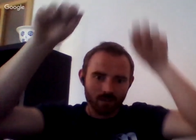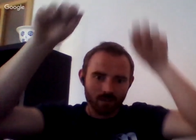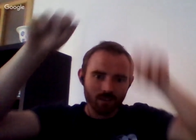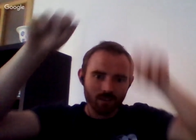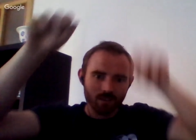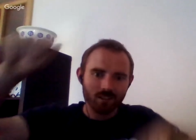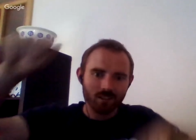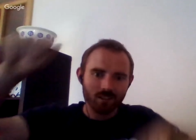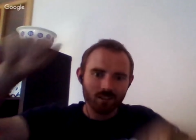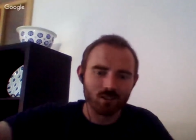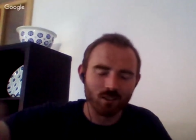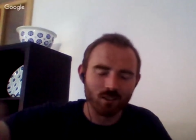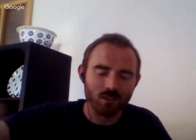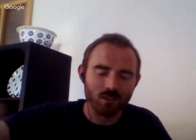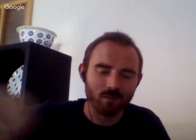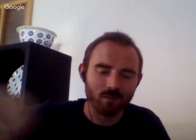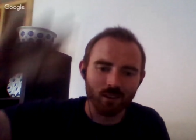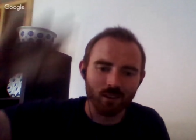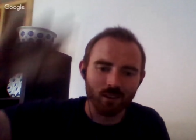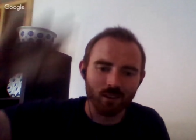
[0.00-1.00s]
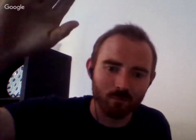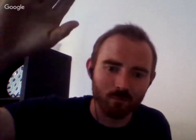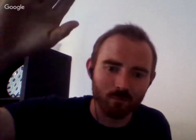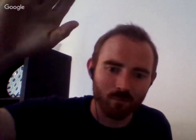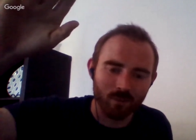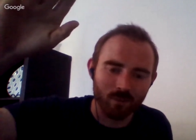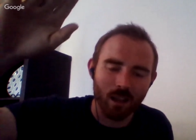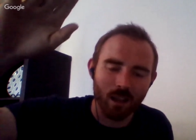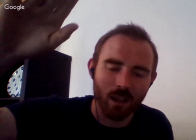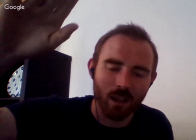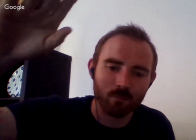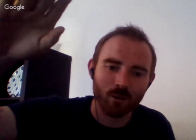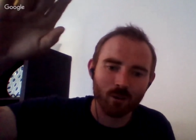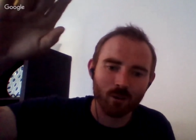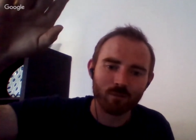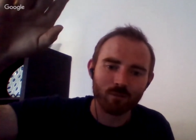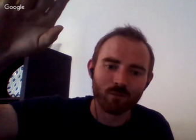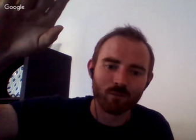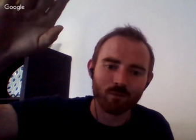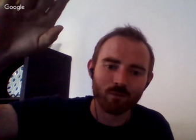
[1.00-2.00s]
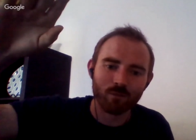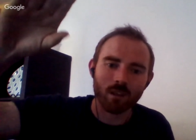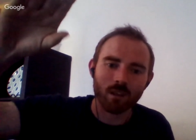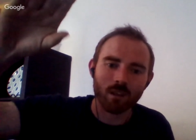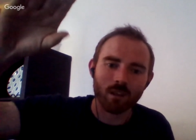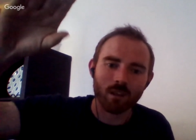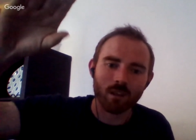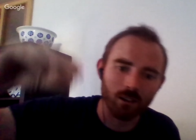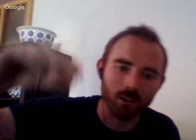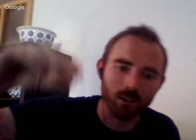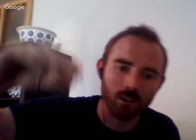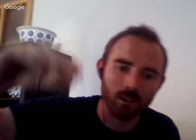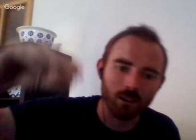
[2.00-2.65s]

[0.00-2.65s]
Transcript: shift the arm, the ab roller forward, and then go.